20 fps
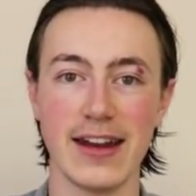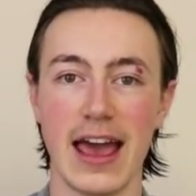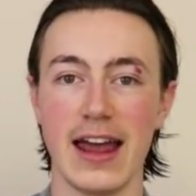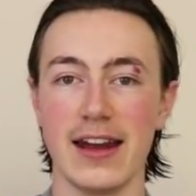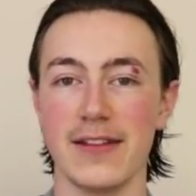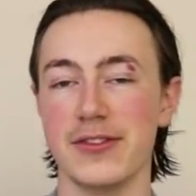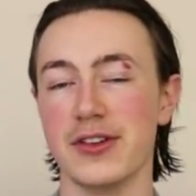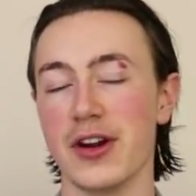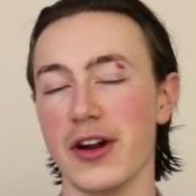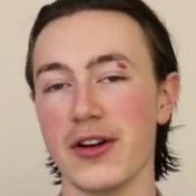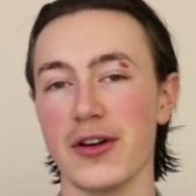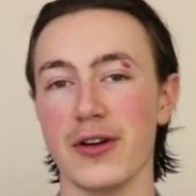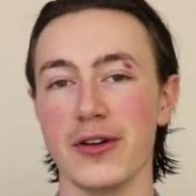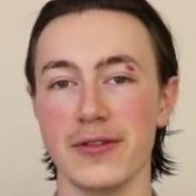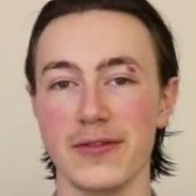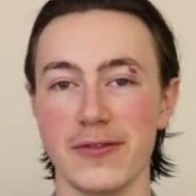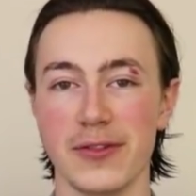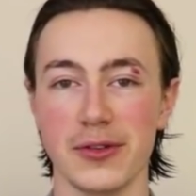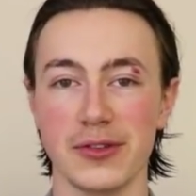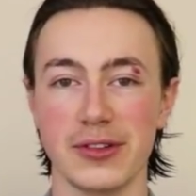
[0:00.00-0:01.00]
And if you don't know
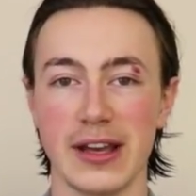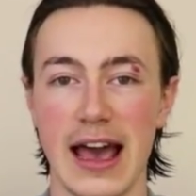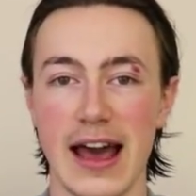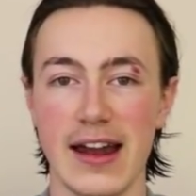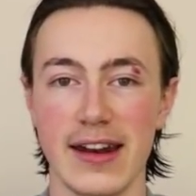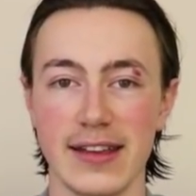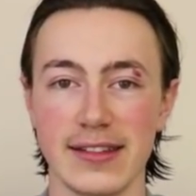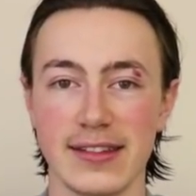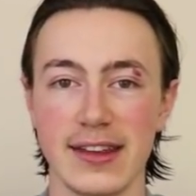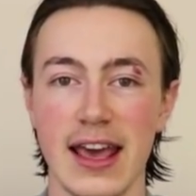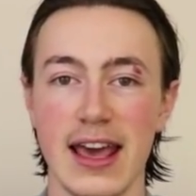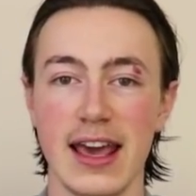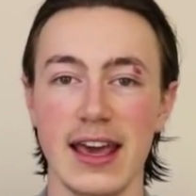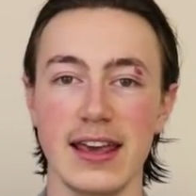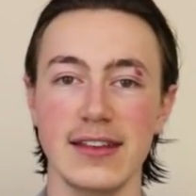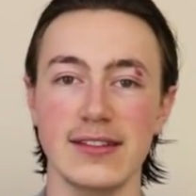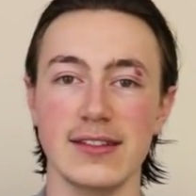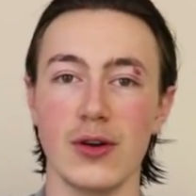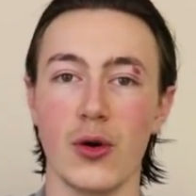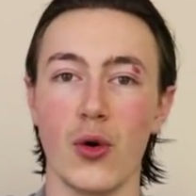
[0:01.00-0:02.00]
who Phil Town is,
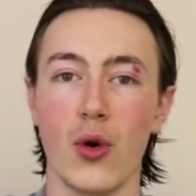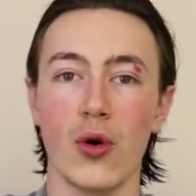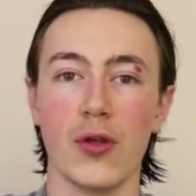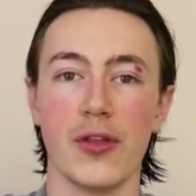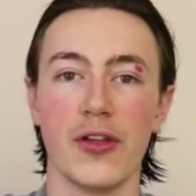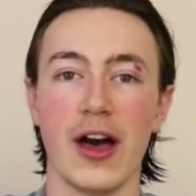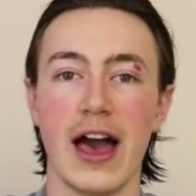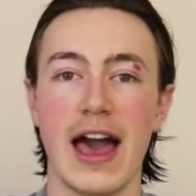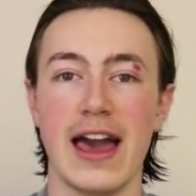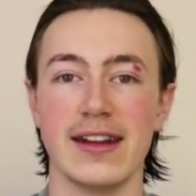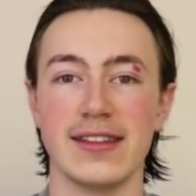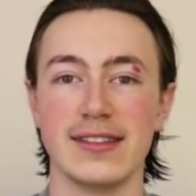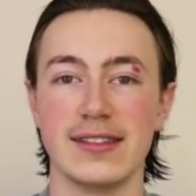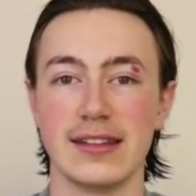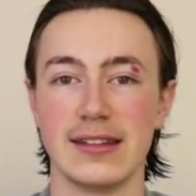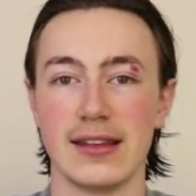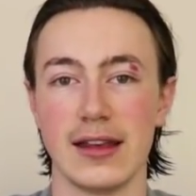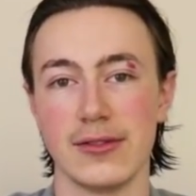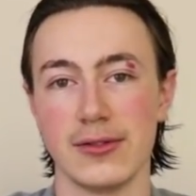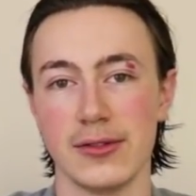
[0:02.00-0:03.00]
he's an author and a
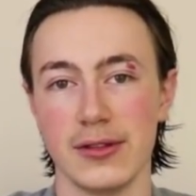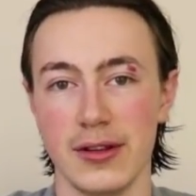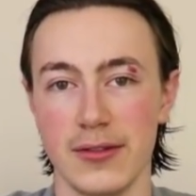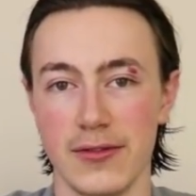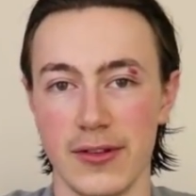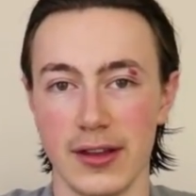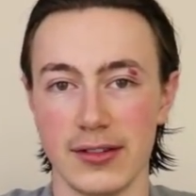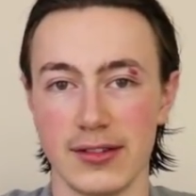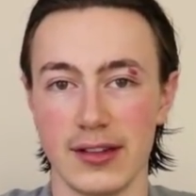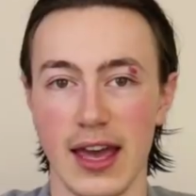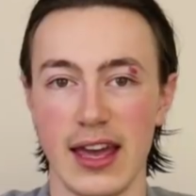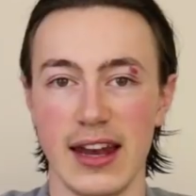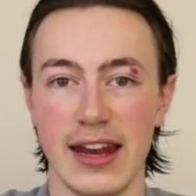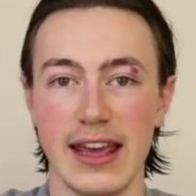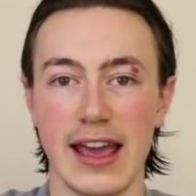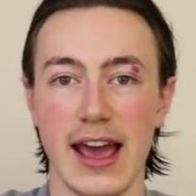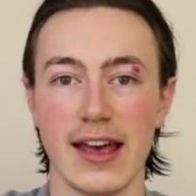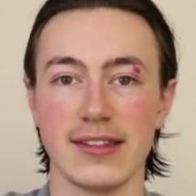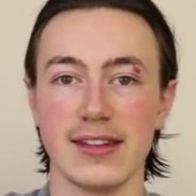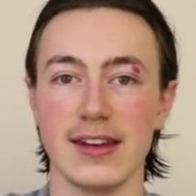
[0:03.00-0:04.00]
successful investor, and
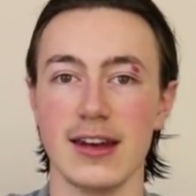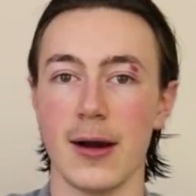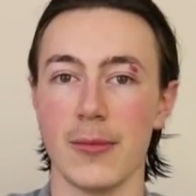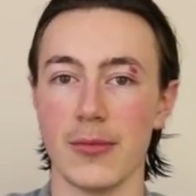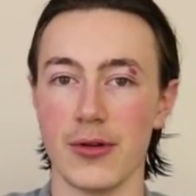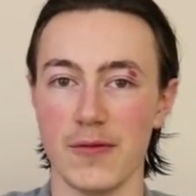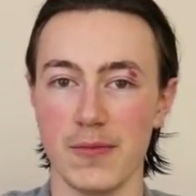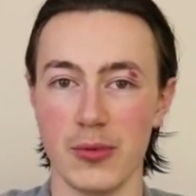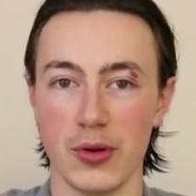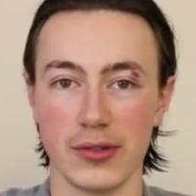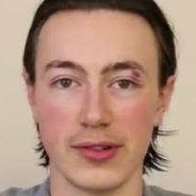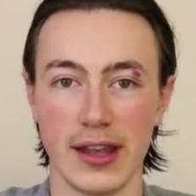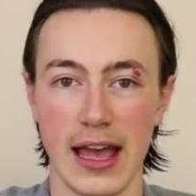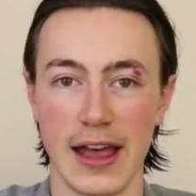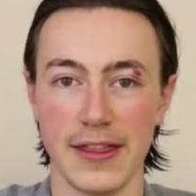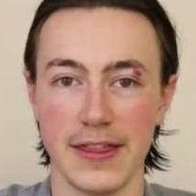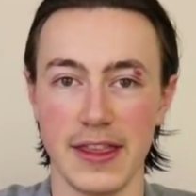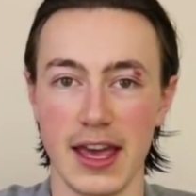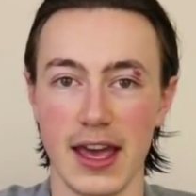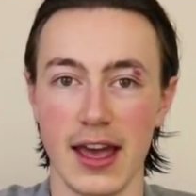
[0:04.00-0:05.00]
he has a number of books
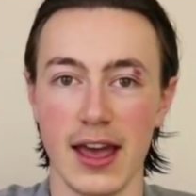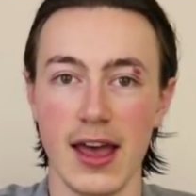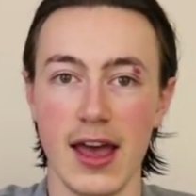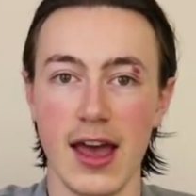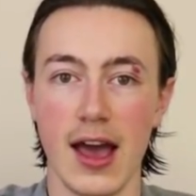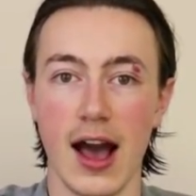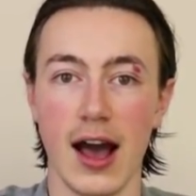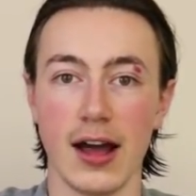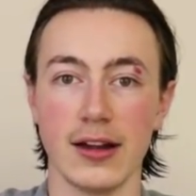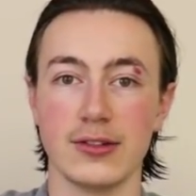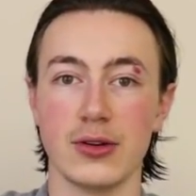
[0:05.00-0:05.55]
out there uh,